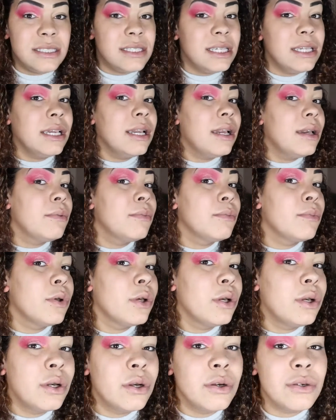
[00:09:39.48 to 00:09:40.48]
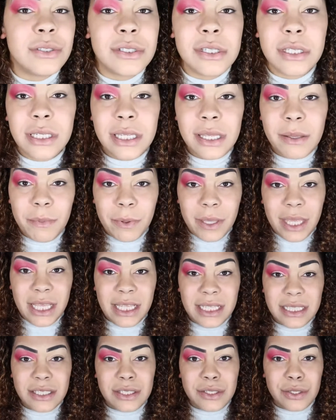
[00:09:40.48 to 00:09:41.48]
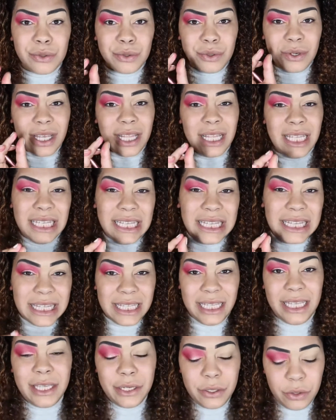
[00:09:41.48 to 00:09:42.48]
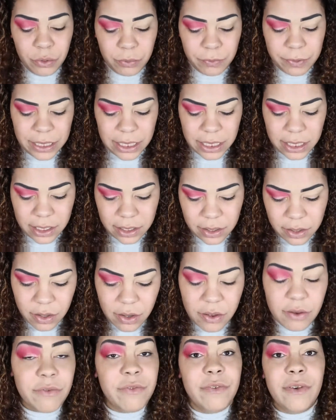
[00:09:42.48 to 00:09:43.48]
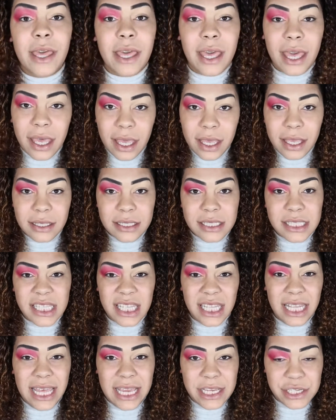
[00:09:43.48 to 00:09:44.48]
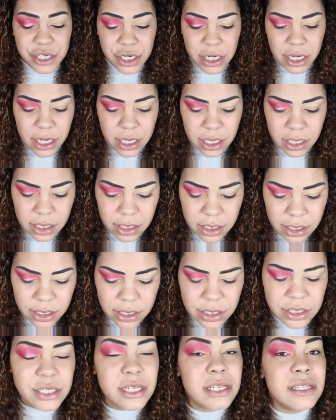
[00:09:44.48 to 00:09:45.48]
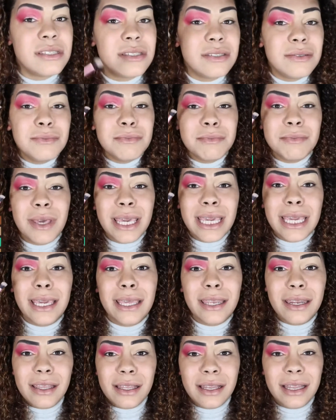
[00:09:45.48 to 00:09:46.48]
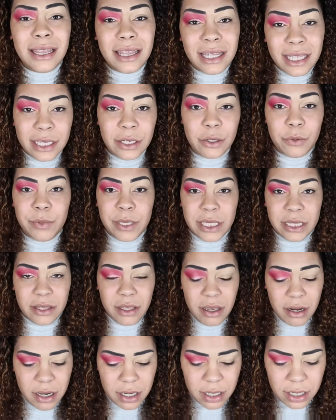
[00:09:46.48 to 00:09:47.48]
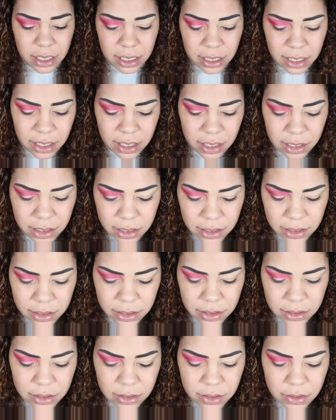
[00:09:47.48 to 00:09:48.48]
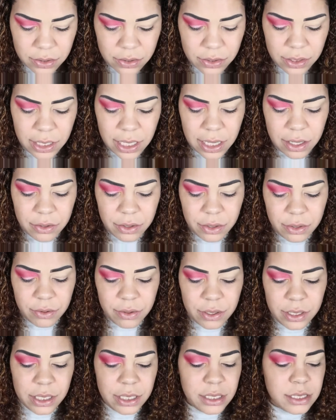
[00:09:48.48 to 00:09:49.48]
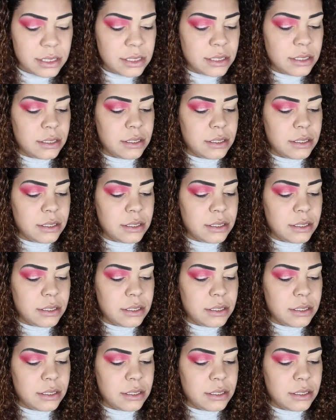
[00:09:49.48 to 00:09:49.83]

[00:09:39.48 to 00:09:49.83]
think I'm going to dip into a little bit of slasher, just to make it a little bit darker on the outer corners.